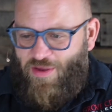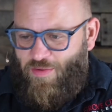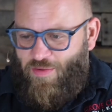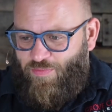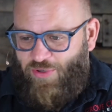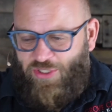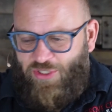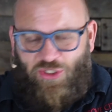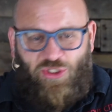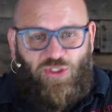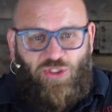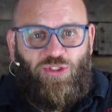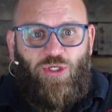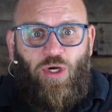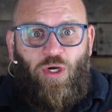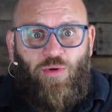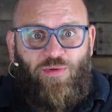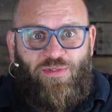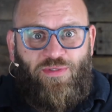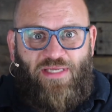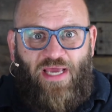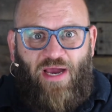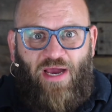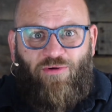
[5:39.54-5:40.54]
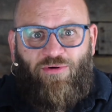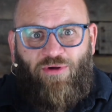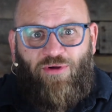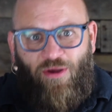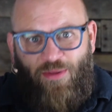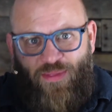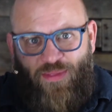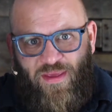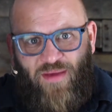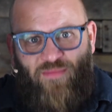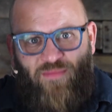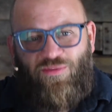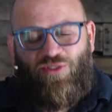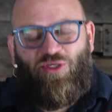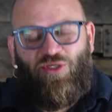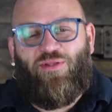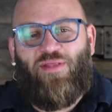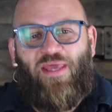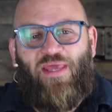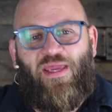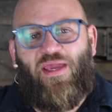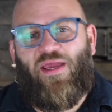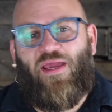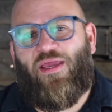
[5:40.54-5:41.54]
put stone down on them so
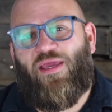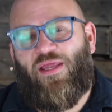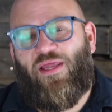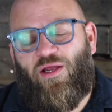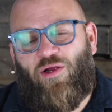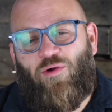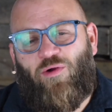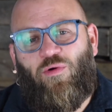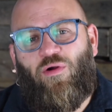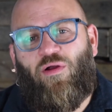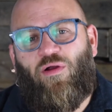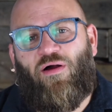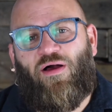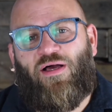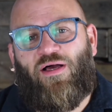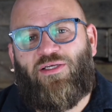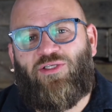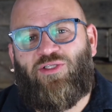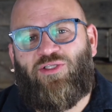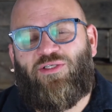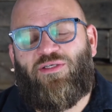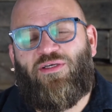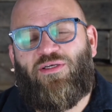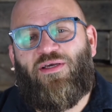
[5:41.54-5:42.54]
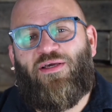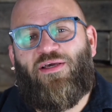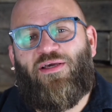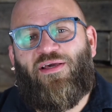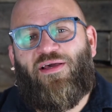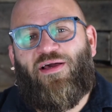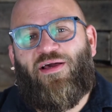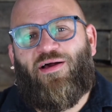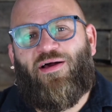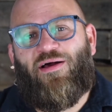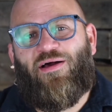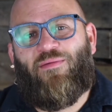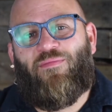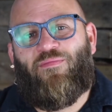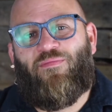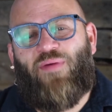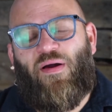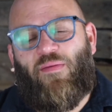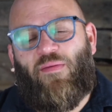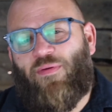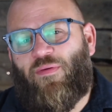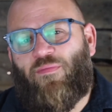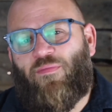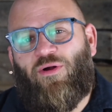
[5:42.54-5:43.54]
they could get across.
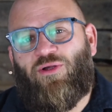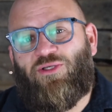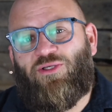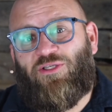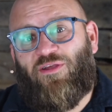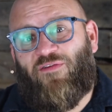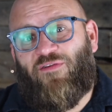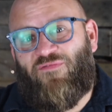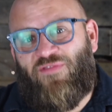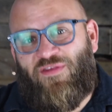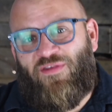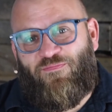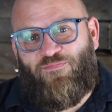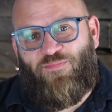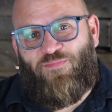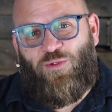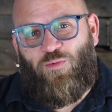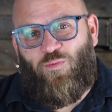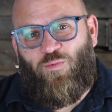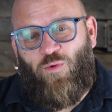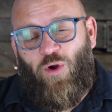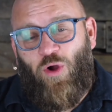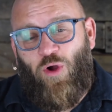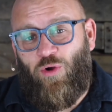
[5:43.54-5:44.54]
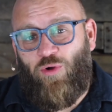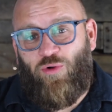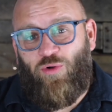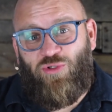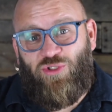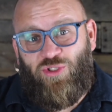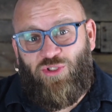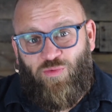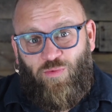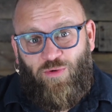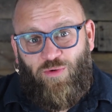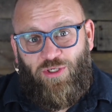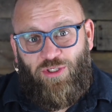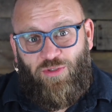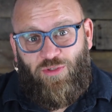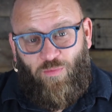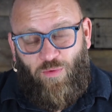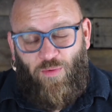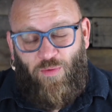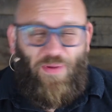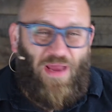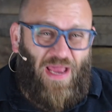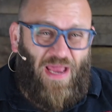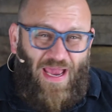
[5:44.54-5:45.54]
But most of the roads
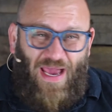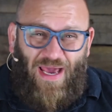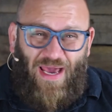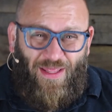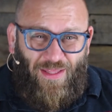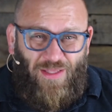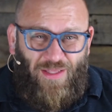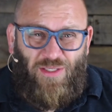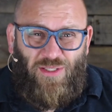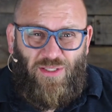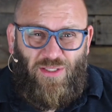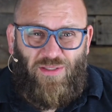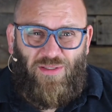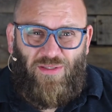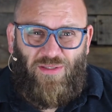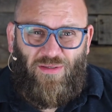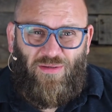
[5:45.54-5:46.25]
were paths.